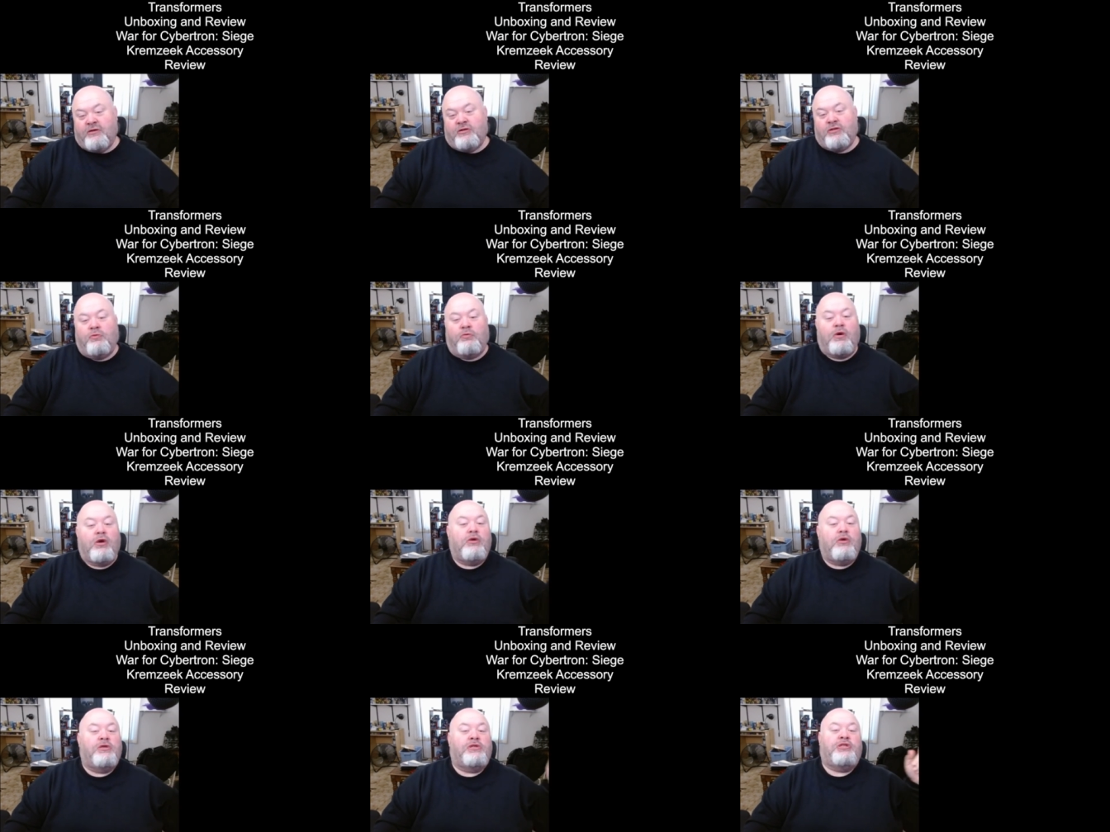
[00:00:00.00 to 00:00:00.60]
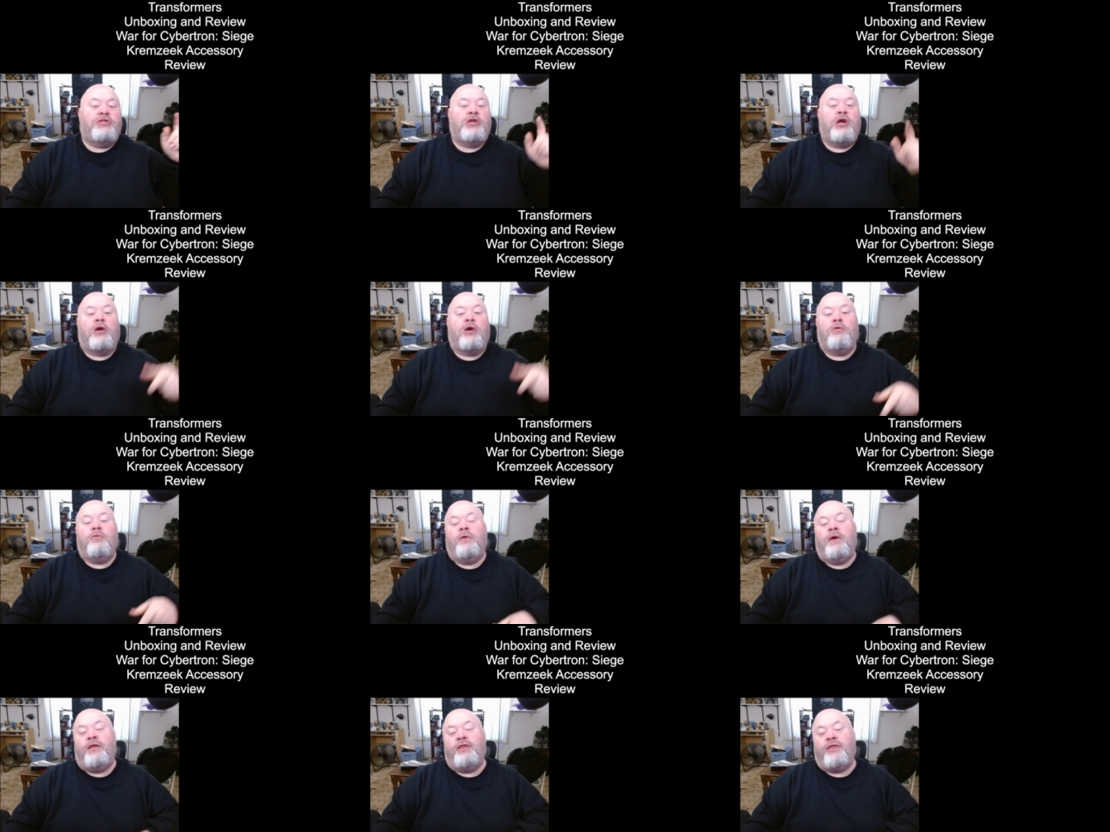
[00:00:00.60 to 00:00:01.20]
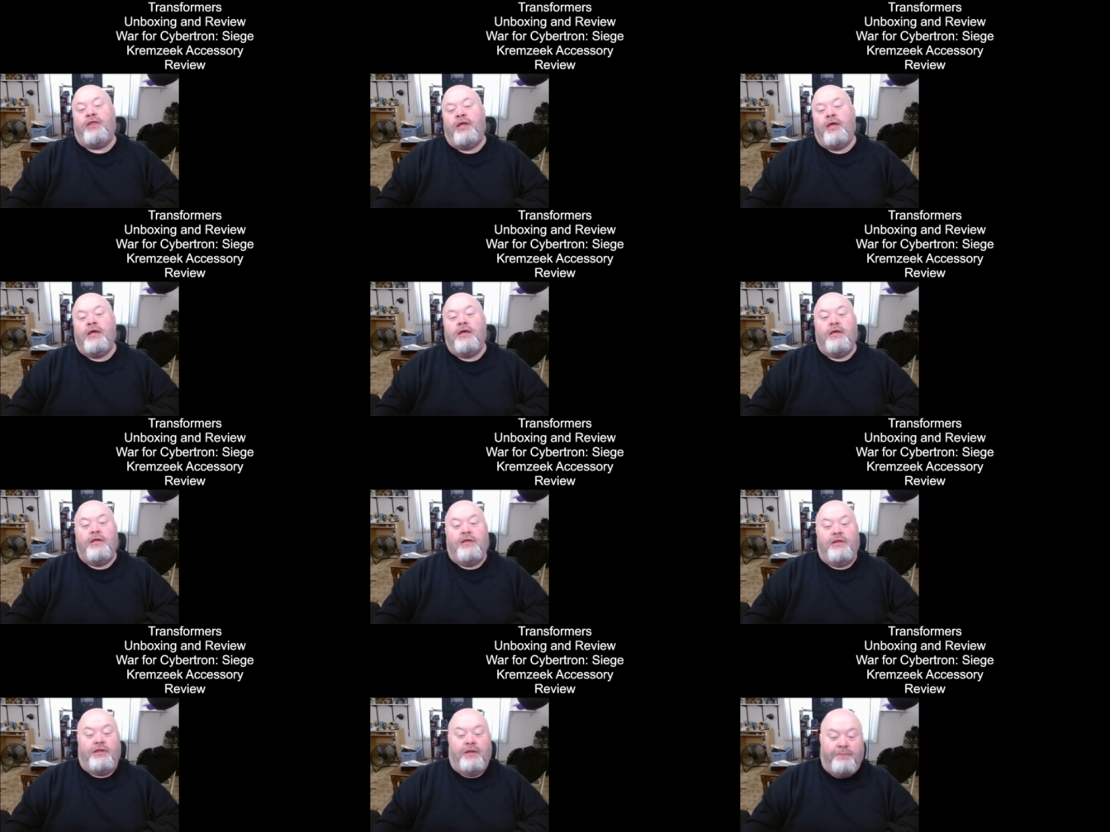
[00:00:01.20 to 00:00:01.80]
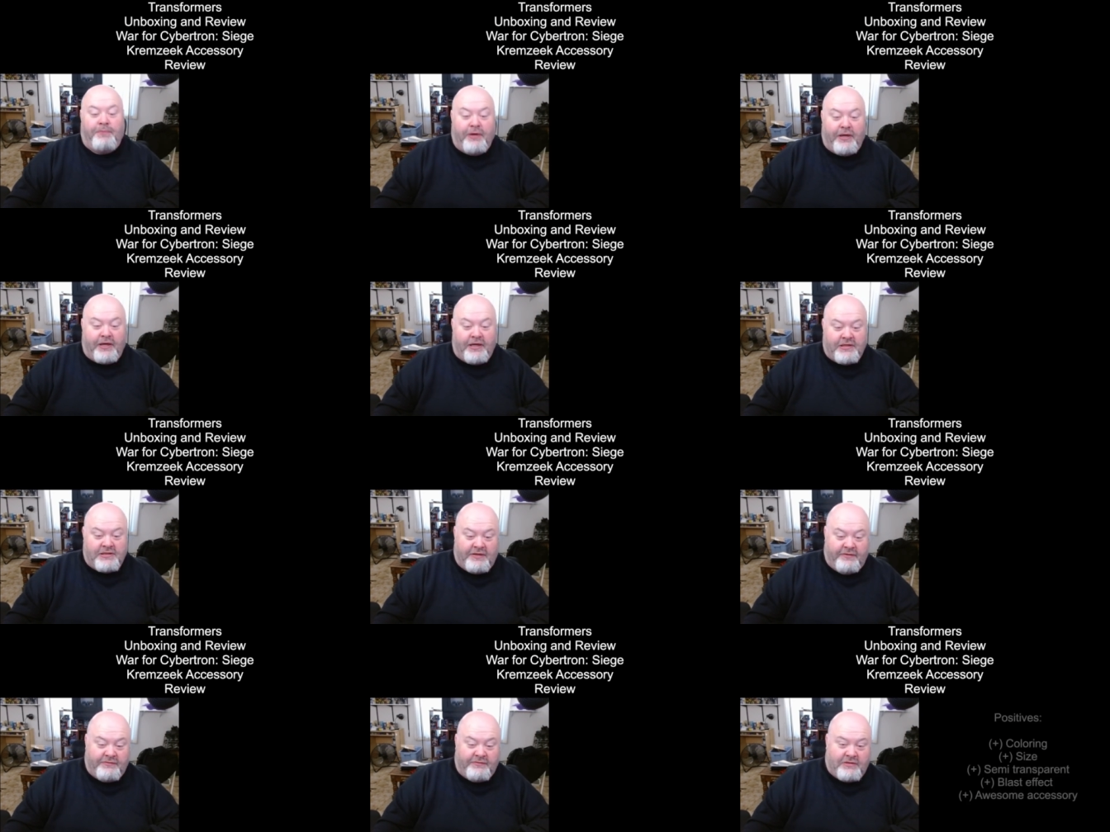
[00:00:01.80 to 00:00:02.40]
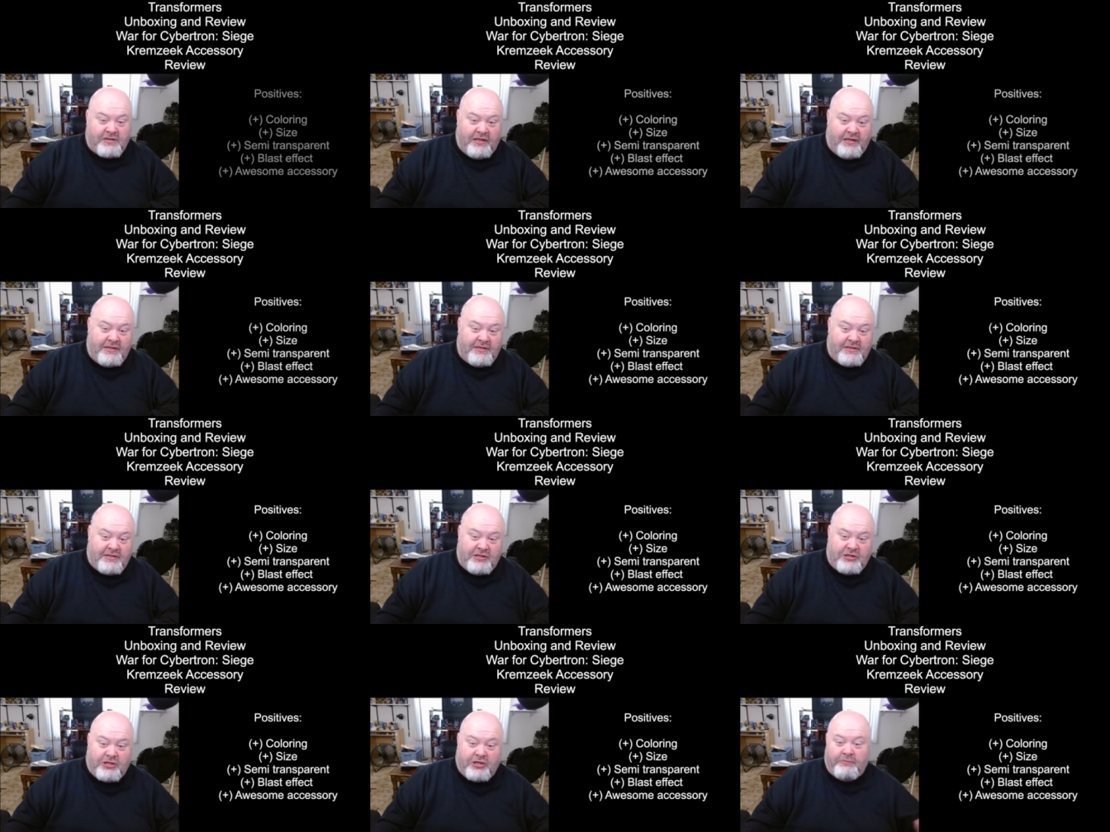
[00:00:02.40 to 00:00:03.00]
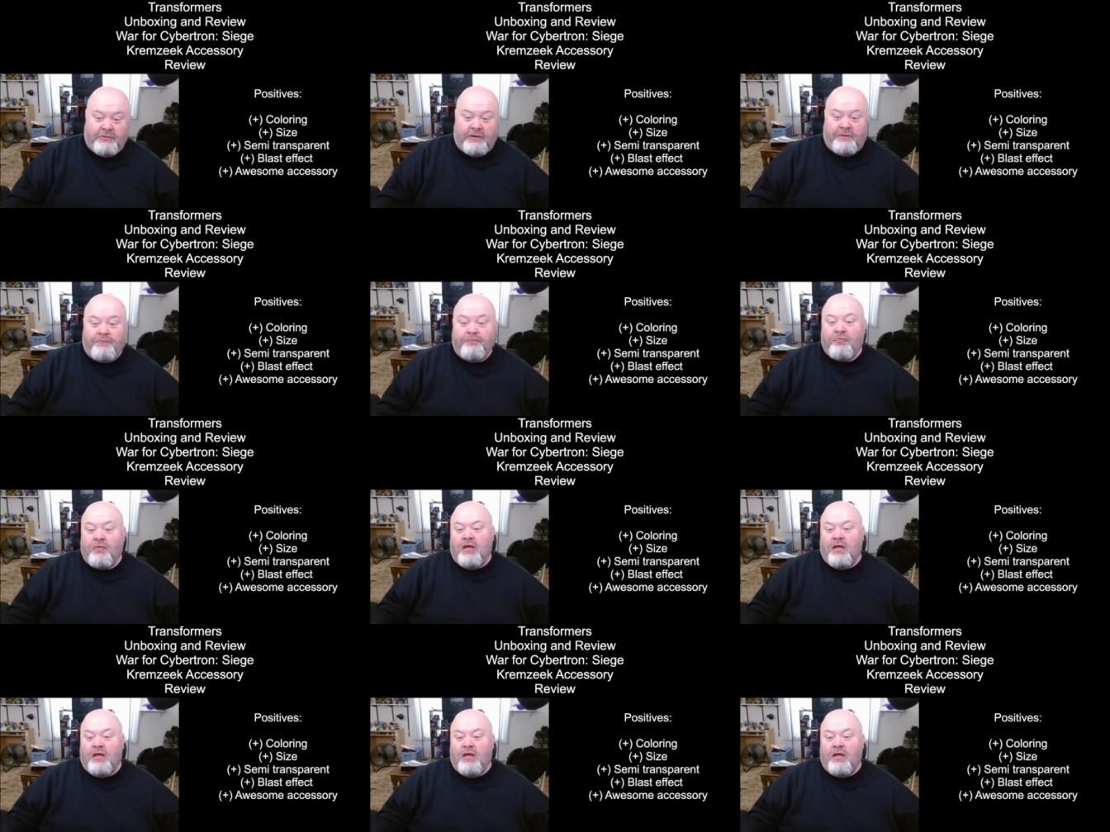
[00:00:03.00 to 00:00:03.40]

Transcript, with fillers: So we're going to start with the positives, ladies and gentlemen.